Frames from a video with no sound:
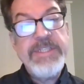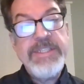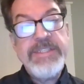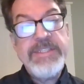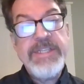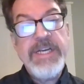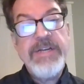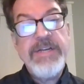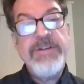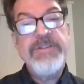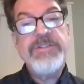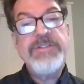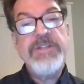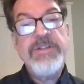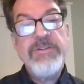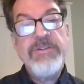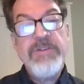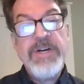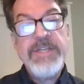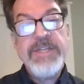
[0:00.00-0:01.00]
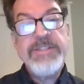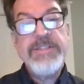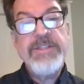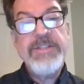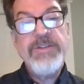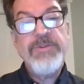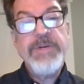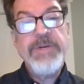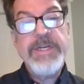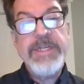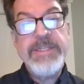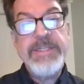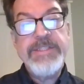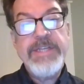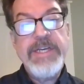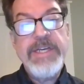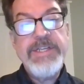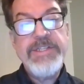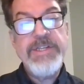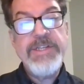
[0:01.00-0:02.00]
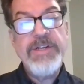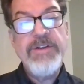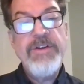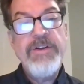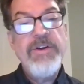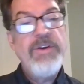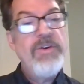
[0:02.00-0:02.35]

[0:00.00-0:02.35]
standards across the organization